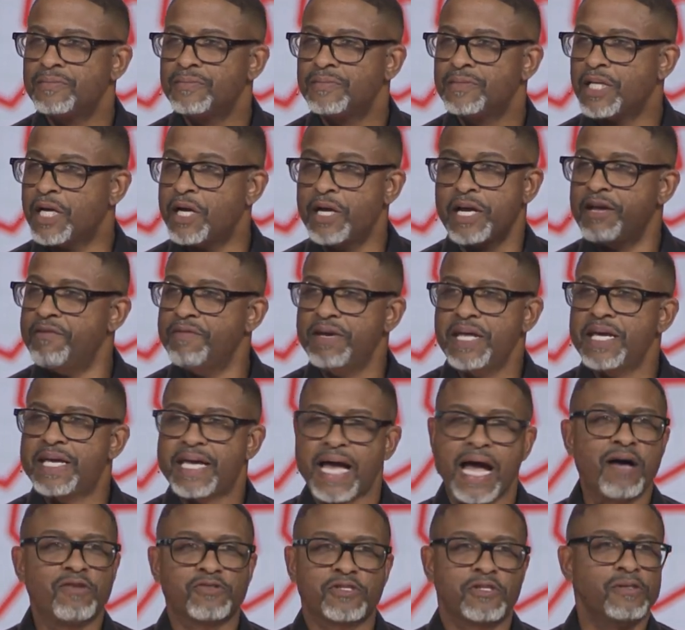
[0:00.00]
They don't even need
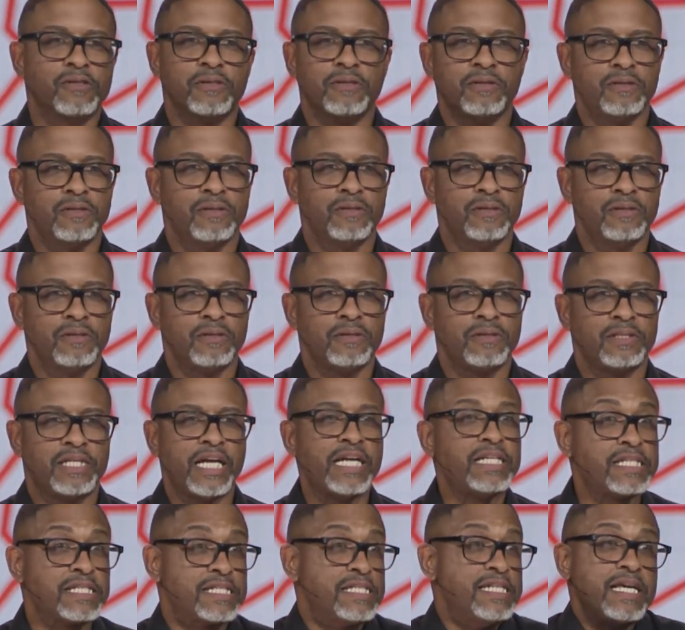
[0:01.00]
counsel. They
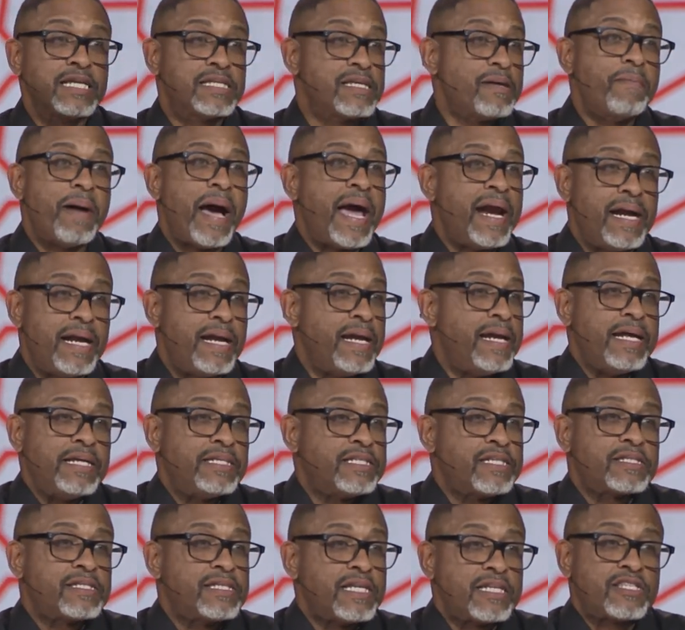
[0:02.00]
just need somebody that they
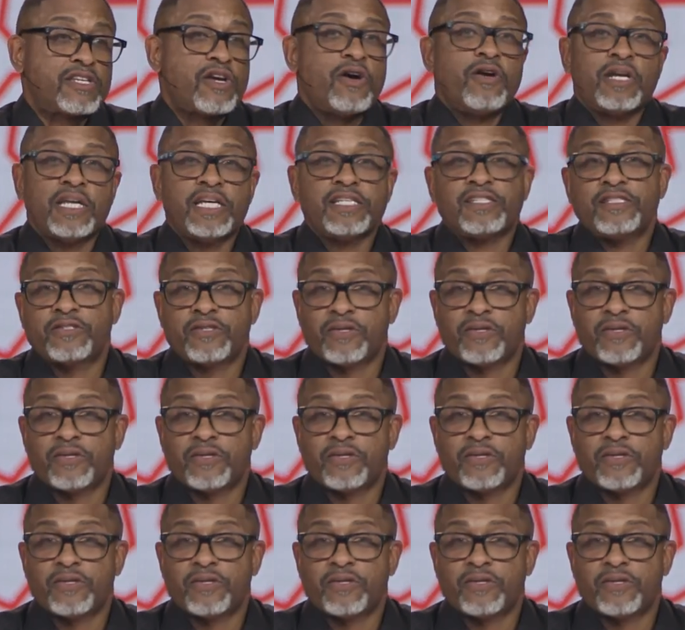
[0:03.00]
just that's gonna listen